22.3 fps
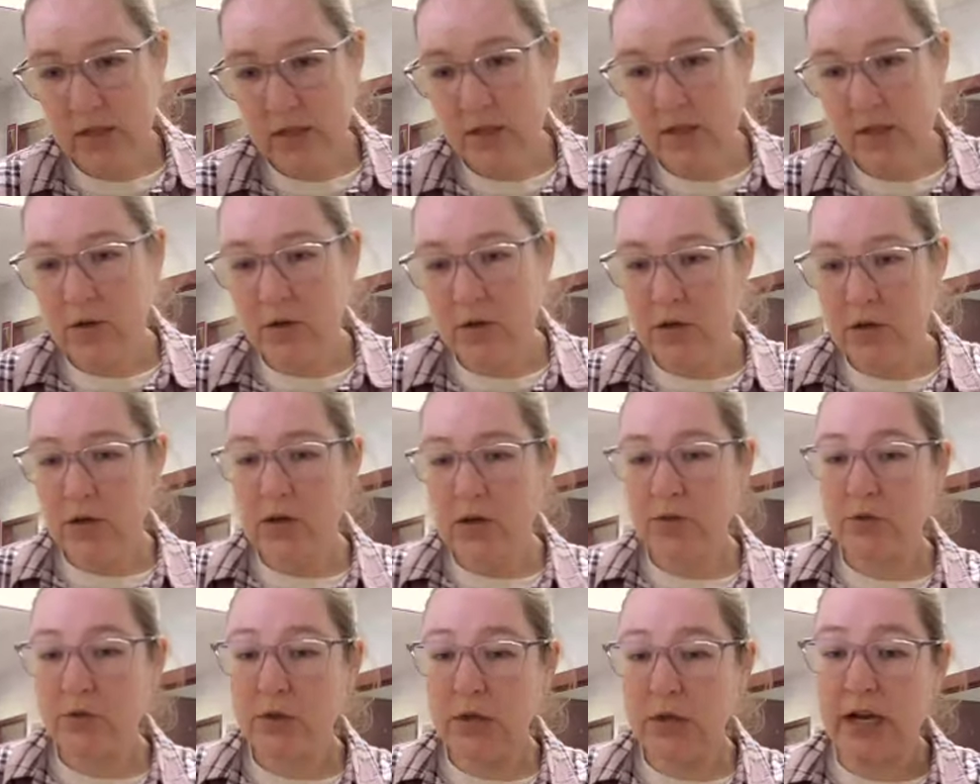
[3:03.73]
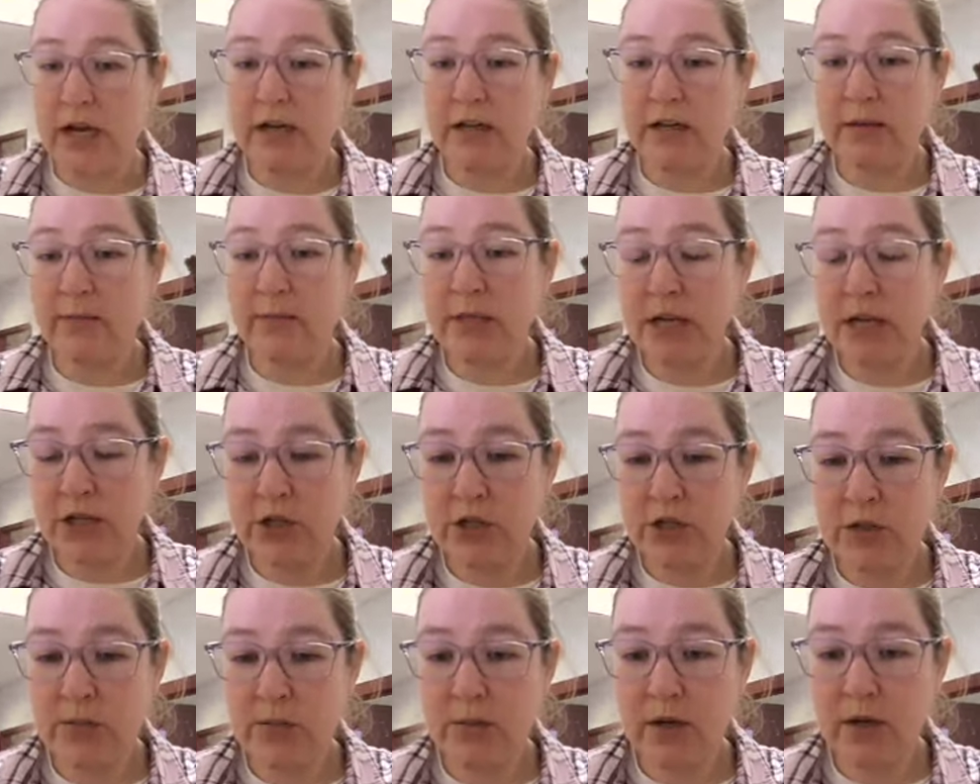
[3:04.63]
your dried up
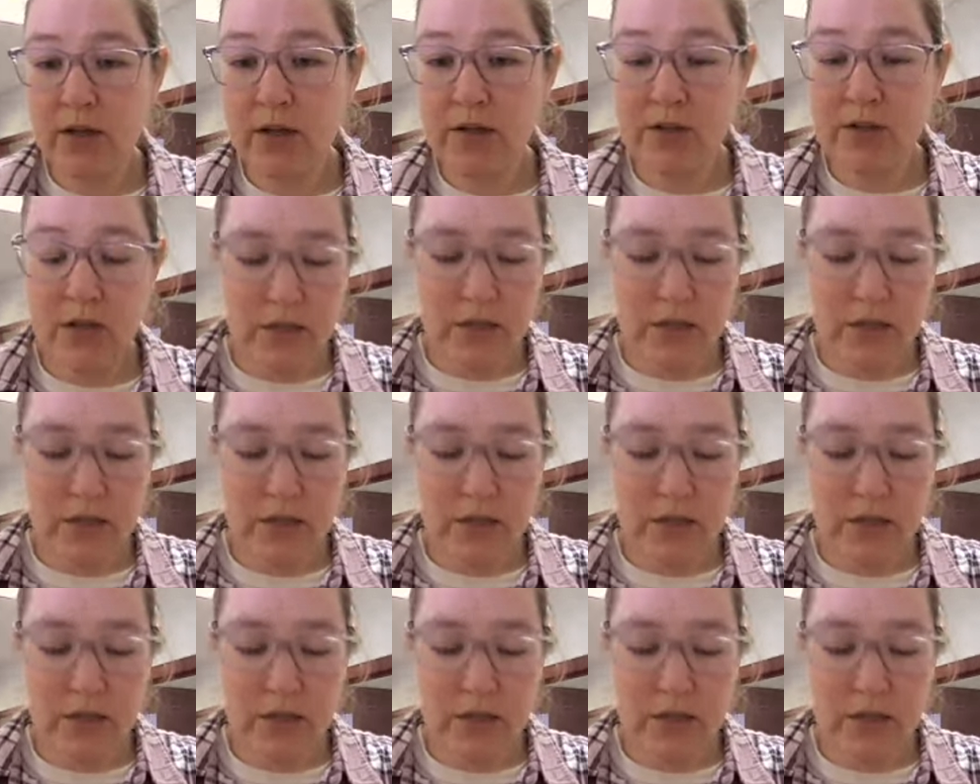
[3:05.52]
texture balls,